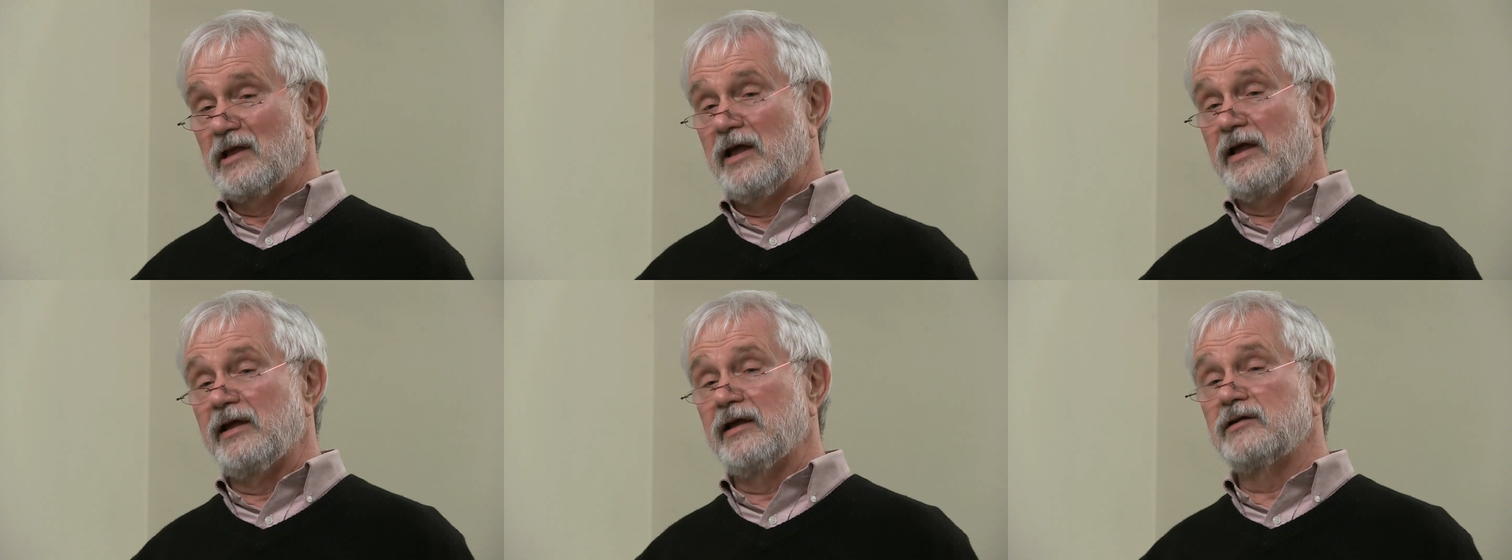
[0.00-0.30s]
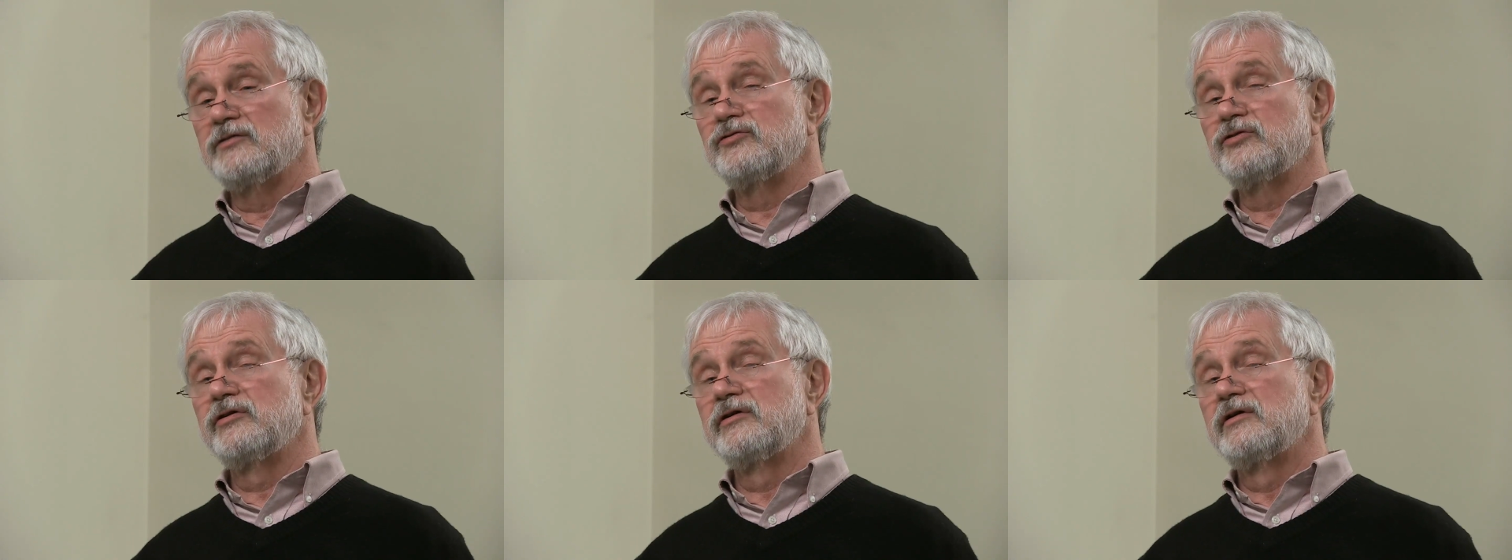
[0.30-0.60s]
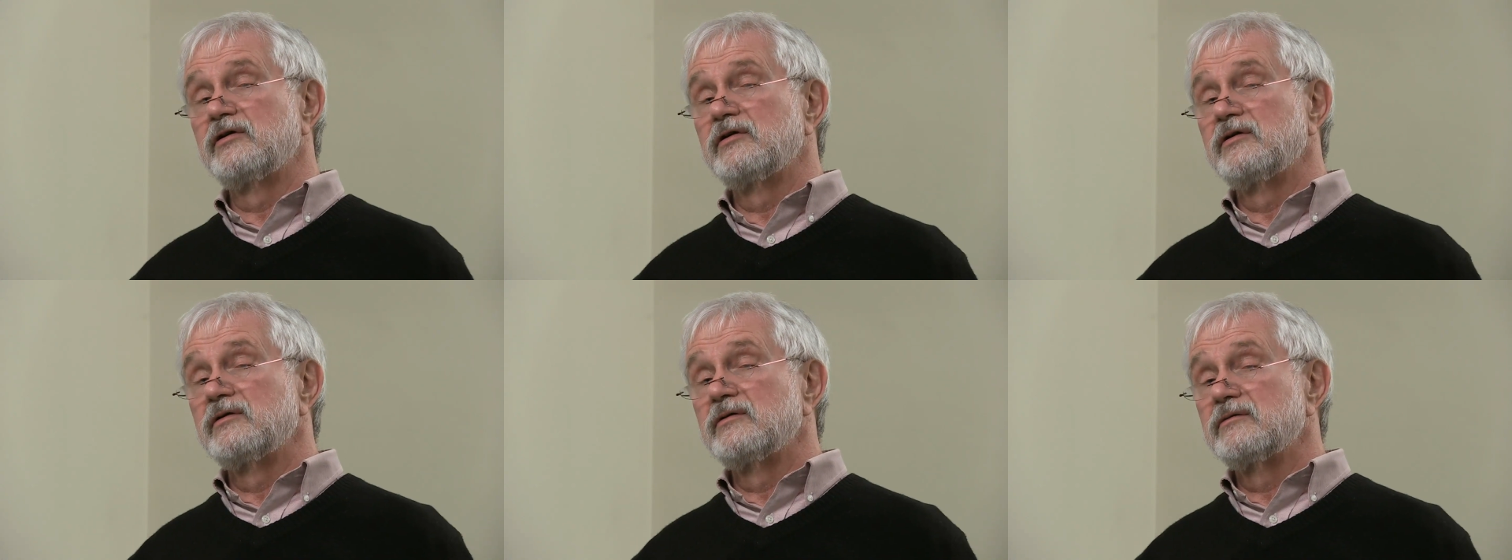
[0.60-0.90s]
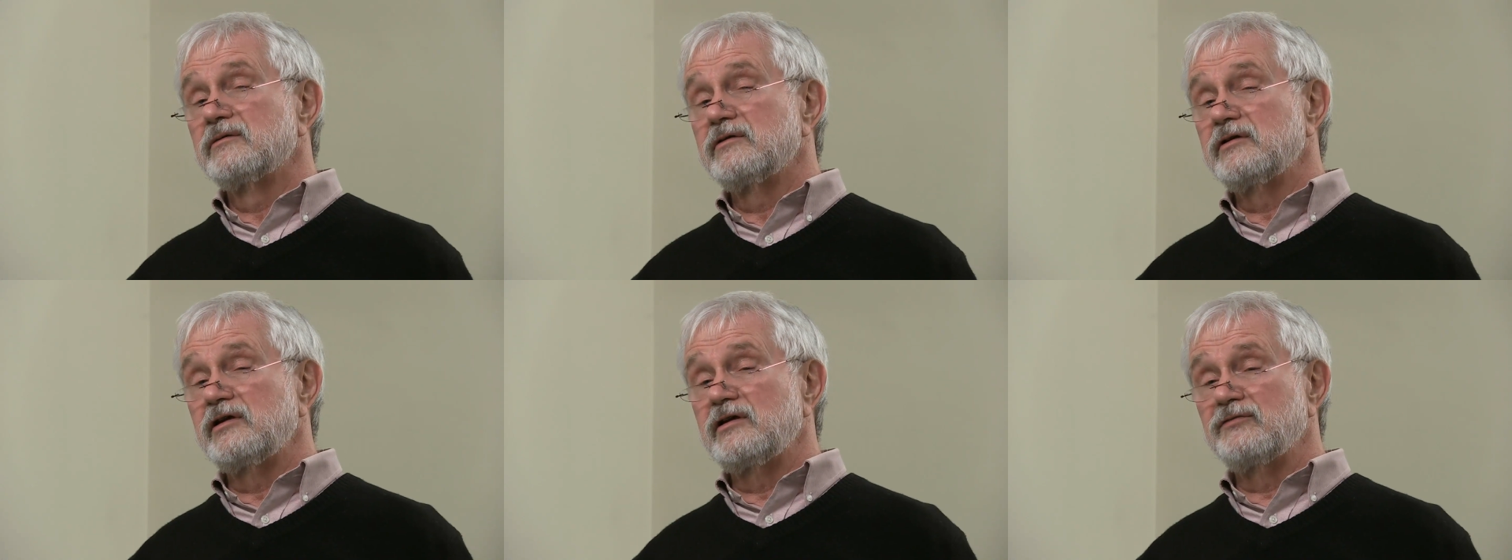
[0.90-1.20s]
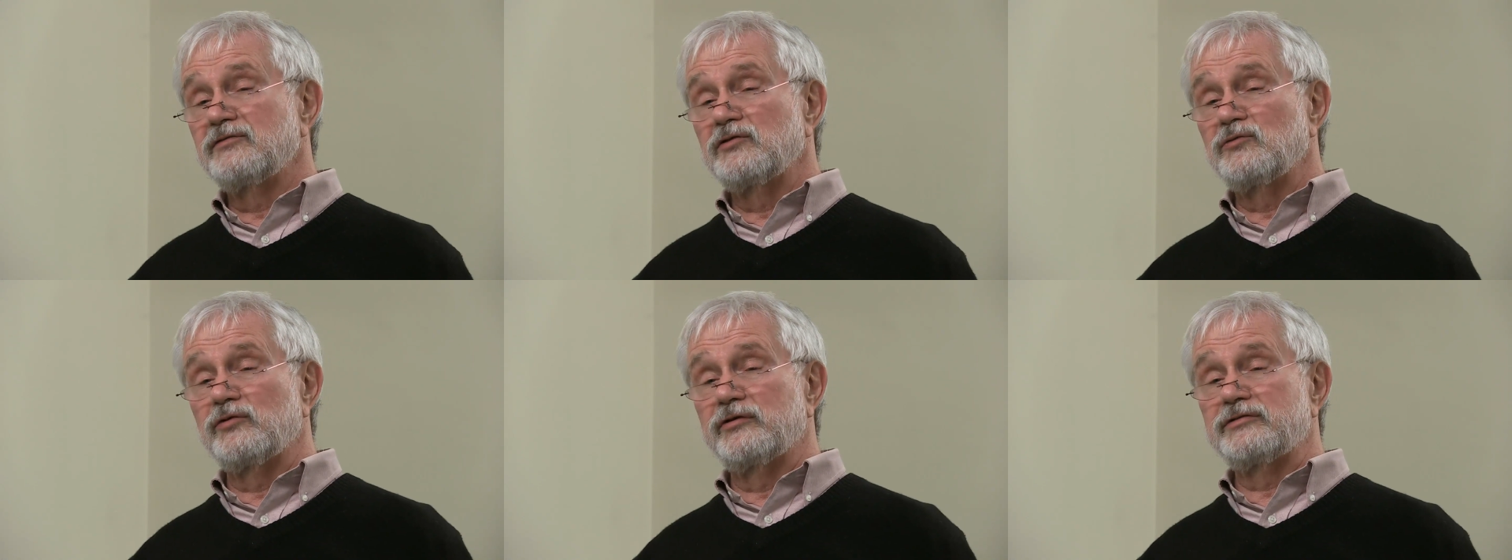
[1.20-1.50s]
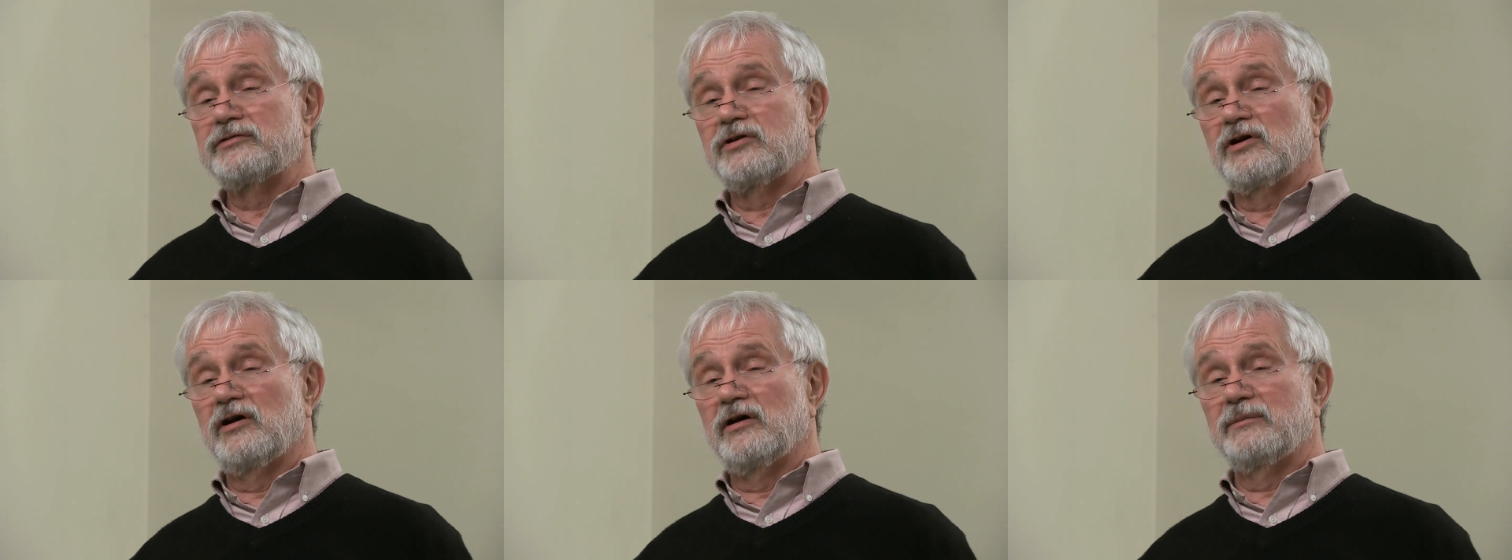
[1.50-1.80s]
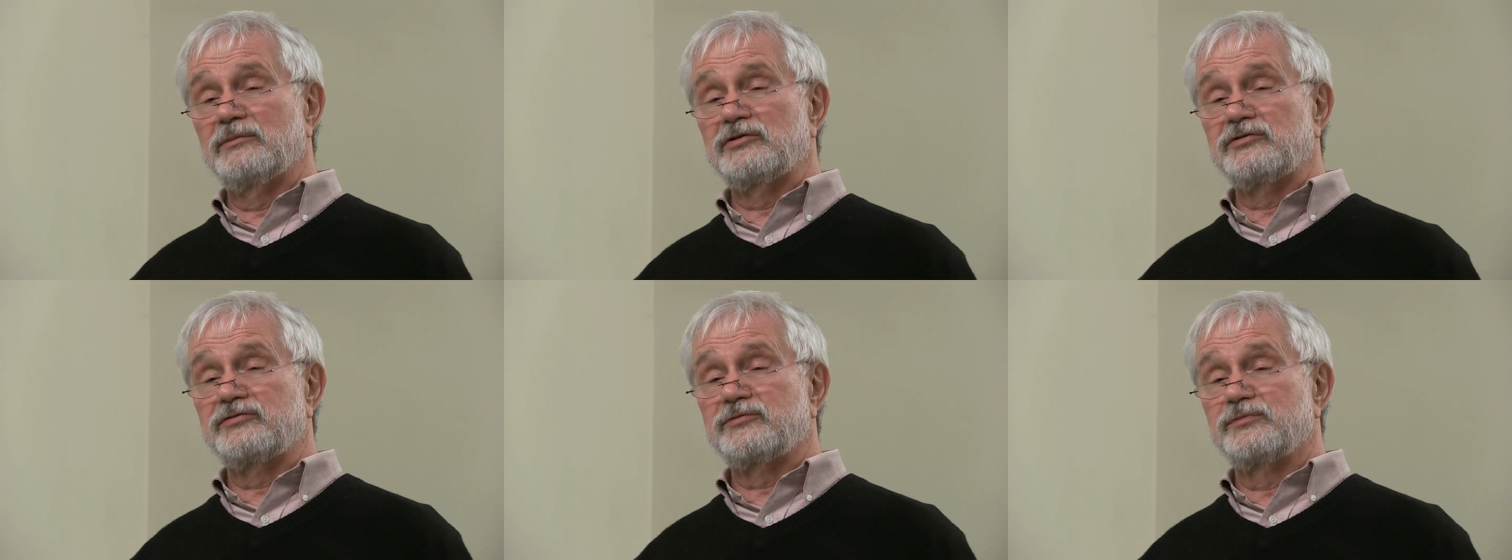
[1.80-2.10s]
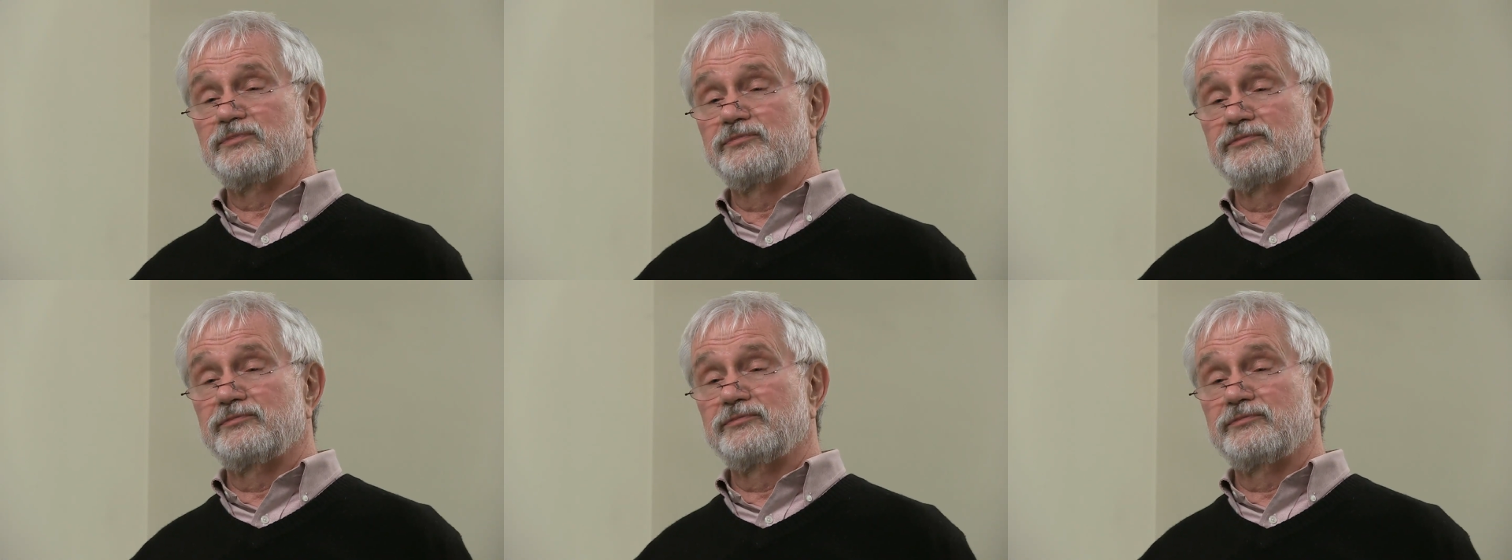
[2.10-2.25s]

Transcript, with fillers: And even when Thomas,